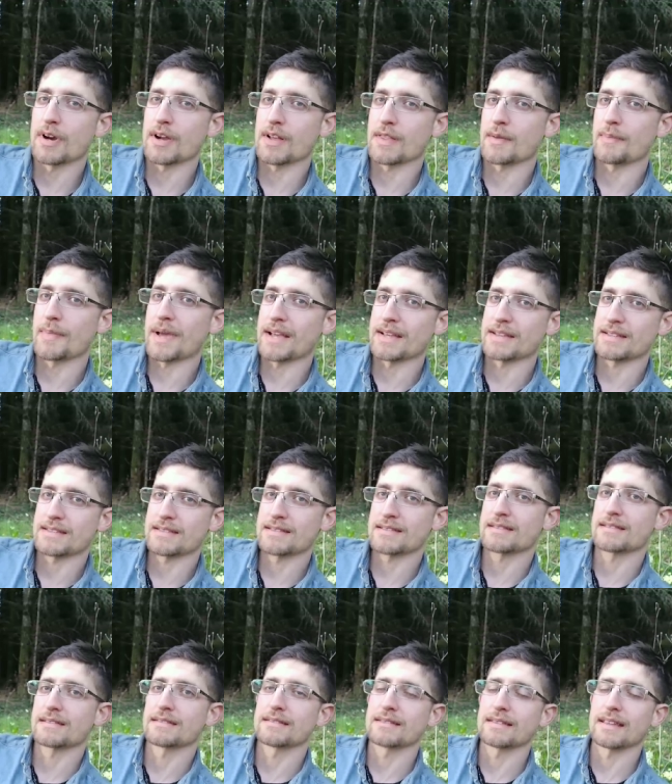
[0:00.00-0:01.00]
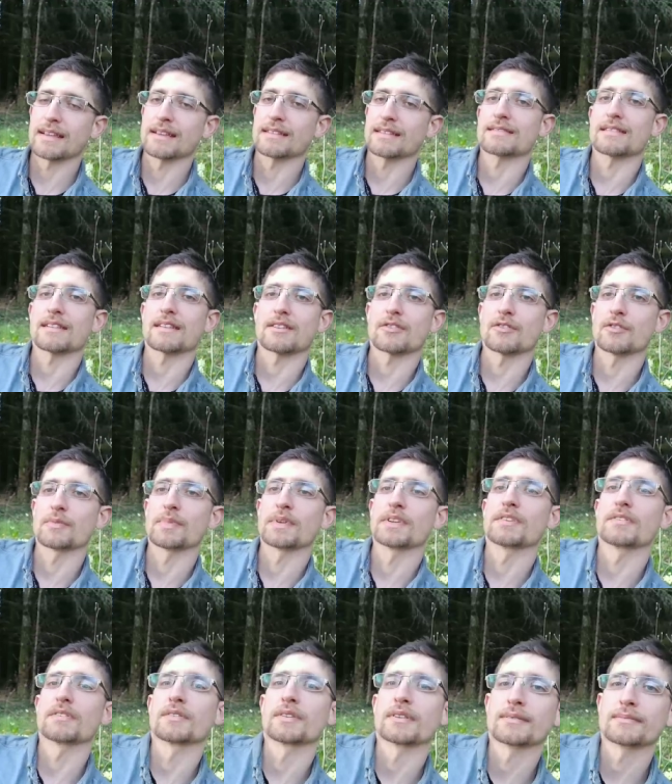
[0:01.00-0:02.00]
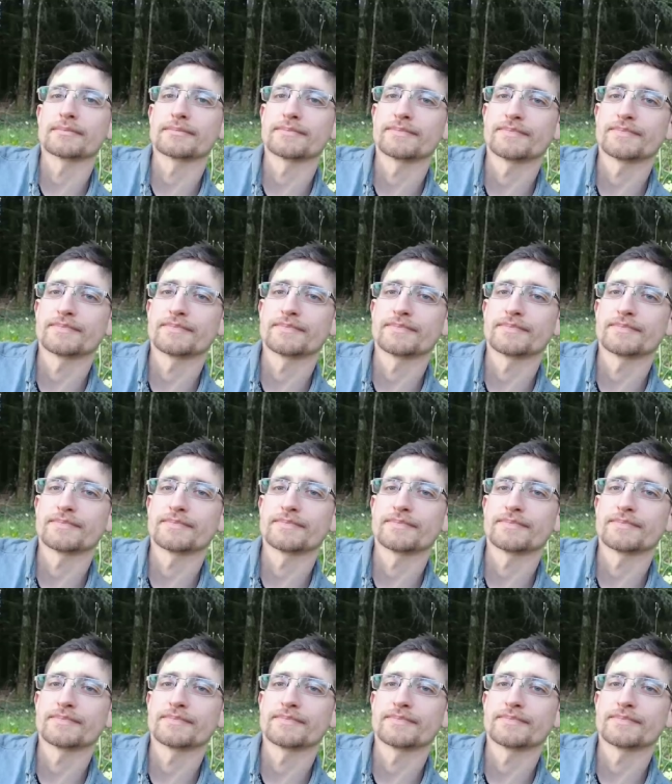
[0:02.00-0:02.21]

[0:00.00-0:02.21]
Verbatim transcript: are the best things that I could be doing.